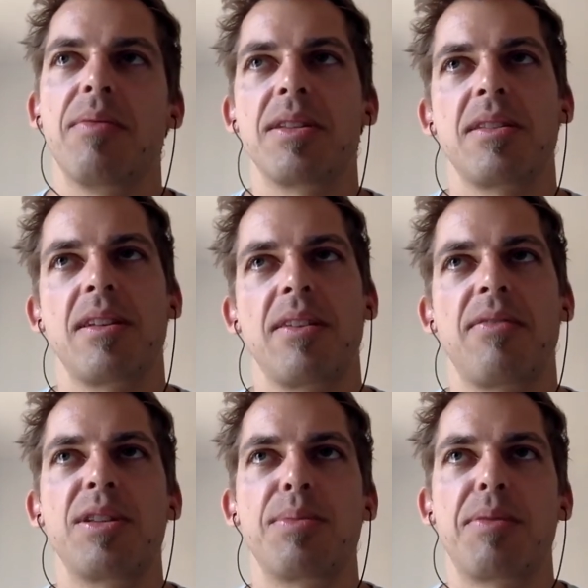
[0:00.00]
what is the
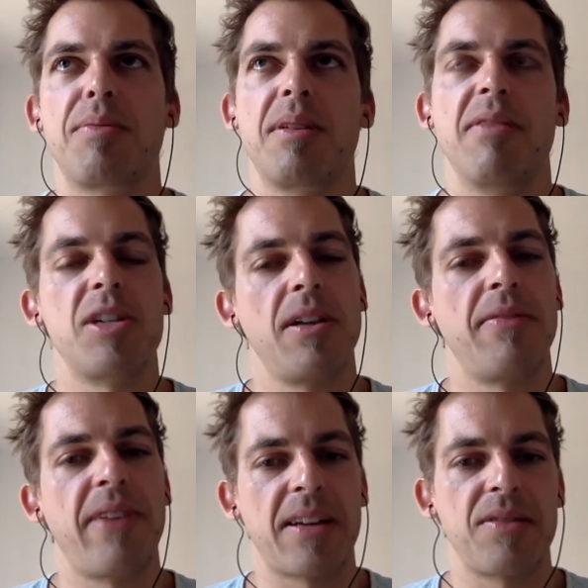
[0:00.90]
difference between a visual
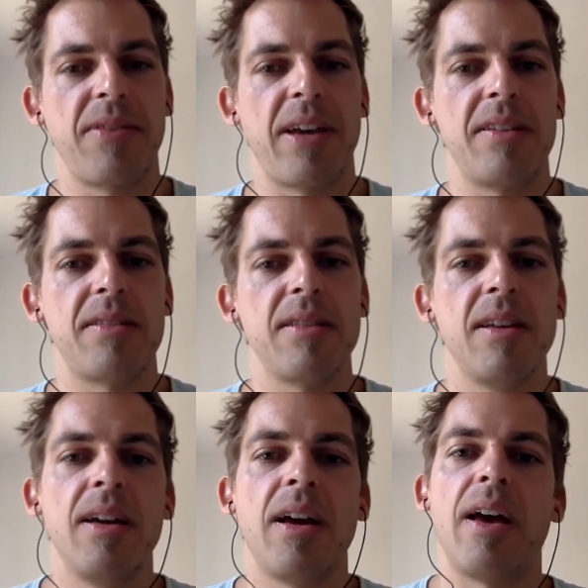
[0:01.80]
effects phase
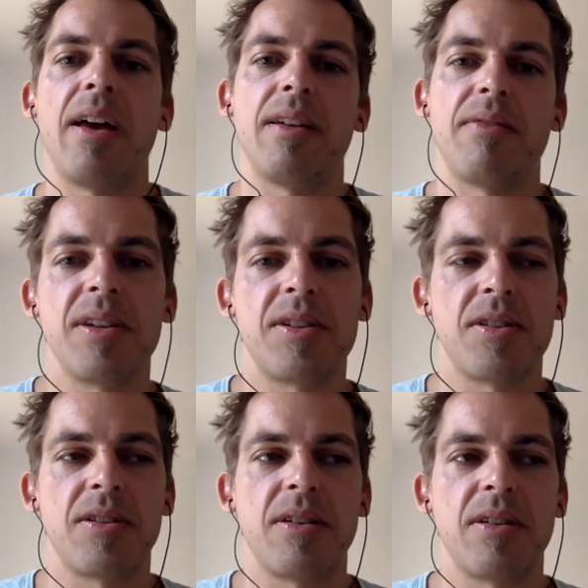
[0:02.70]
and a
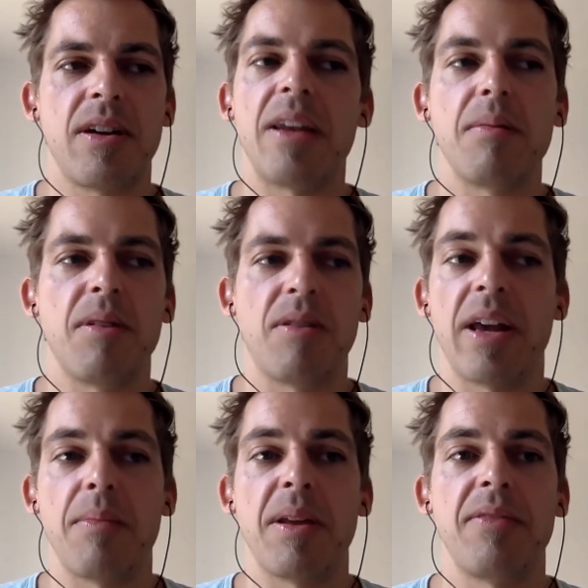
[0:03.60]
feature or
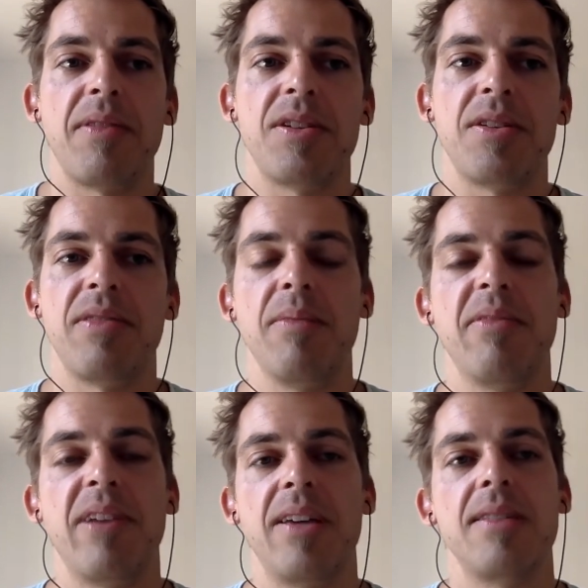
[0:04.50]
animated feature film
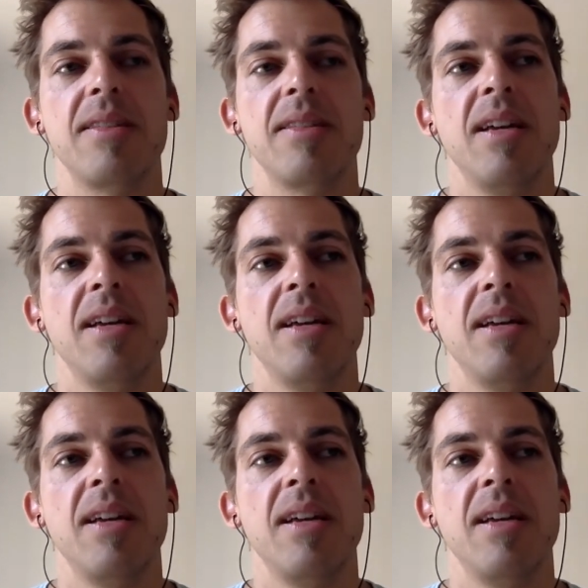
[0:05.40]
phase?